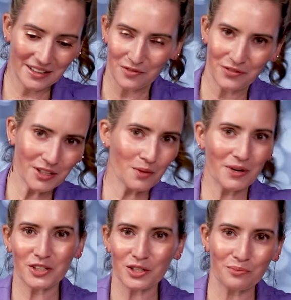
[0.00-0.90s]
I did a video
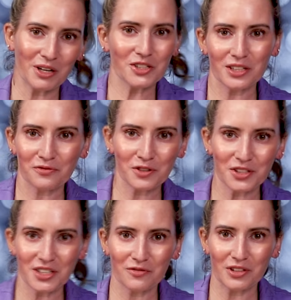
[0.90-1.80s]
mentioning a bunch of
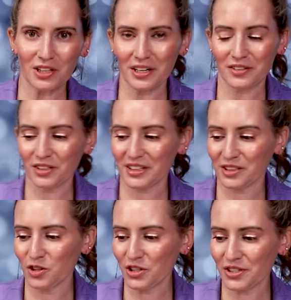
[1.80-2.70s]
different stuff and like they're like,
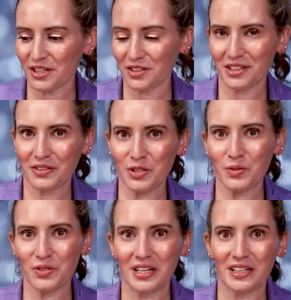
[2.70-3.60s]
it looks like you haven't
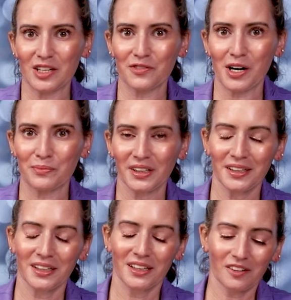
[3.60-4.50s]
used any of them.
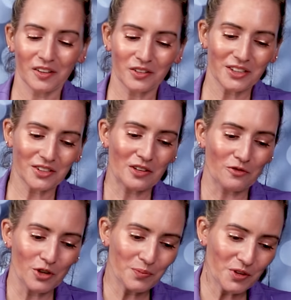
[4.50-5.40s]
I'm like, well, that's because
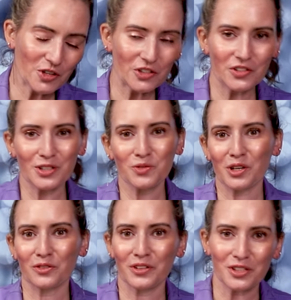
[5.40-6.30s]
I've repurchased this
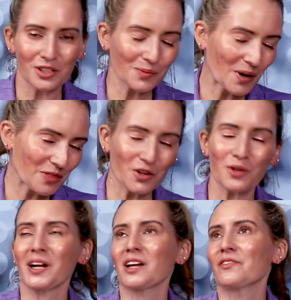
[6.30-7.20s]
one. This is like my
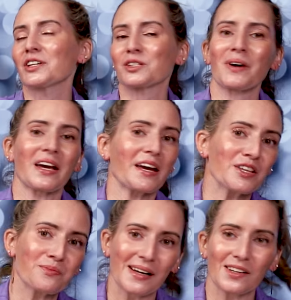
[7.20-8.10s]
third bottle of this, my
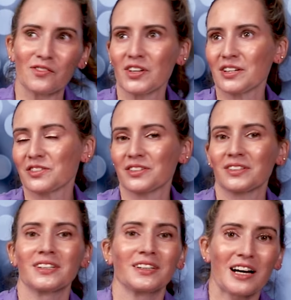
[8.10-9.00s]
eighth bottle of this.
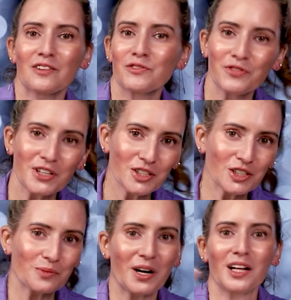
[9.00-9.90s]
I haven't
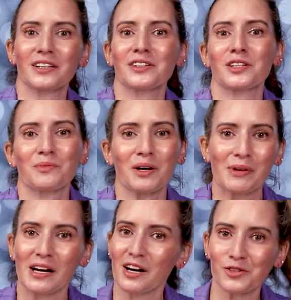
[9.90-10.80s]
finished them all because I'm on
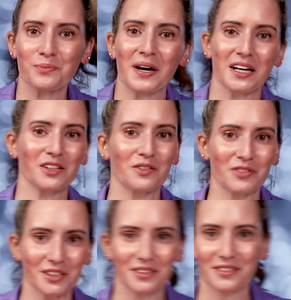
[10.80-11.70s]
my hundredth bottle
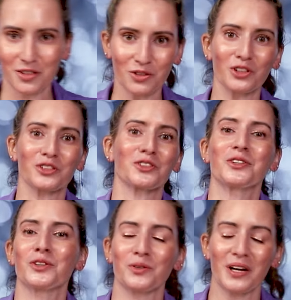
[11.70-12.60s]
of it. So it looks
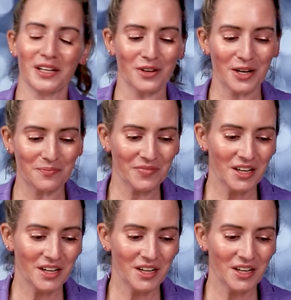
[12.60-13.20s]
new anyway.